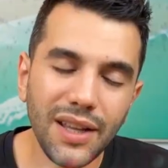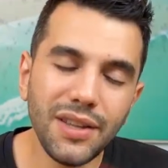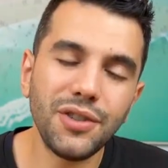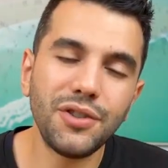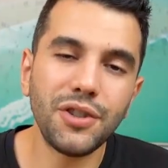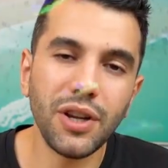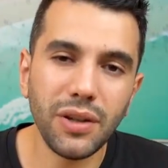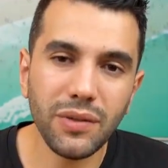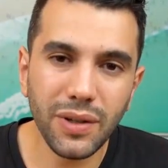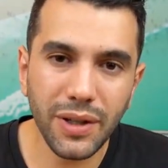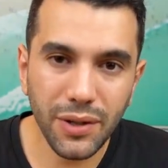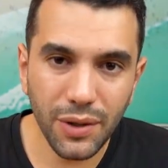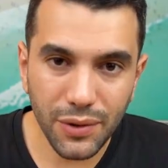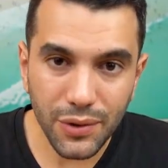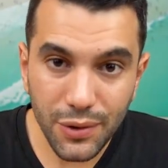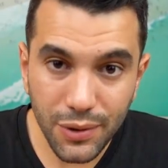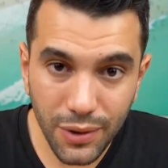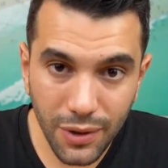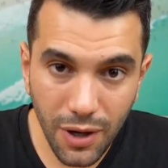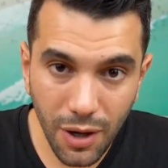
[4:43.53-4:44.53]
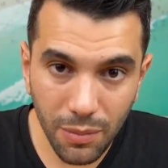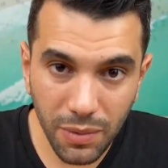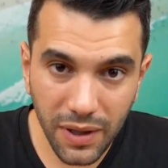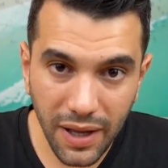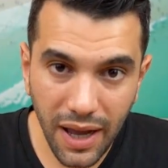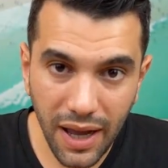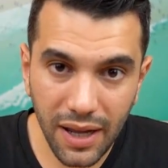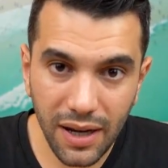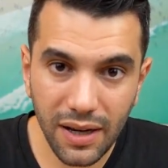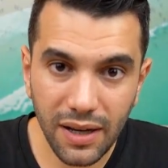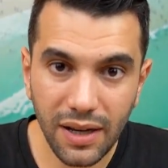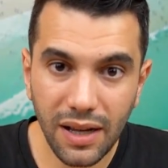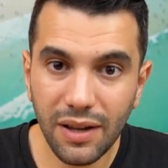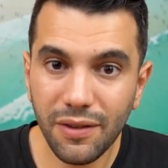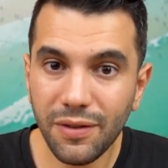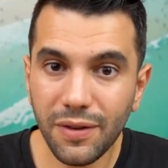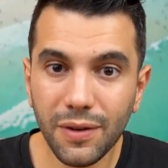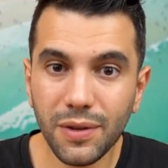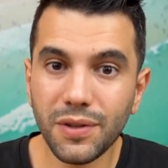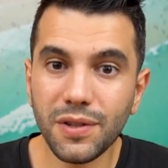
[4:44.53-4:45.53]
It's generally not too complicated
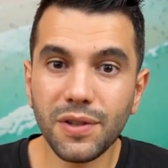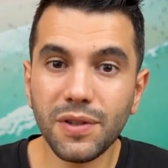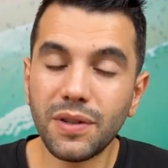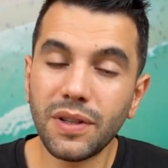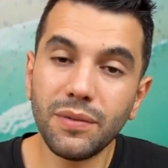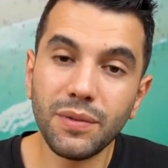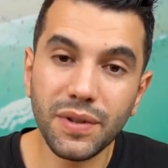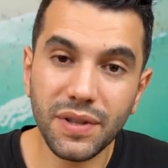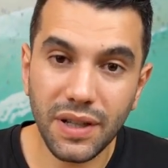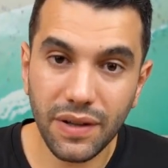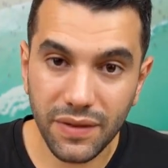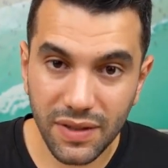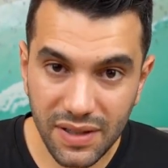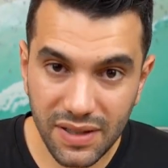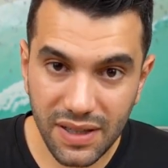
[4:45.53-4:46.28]
if you just receive a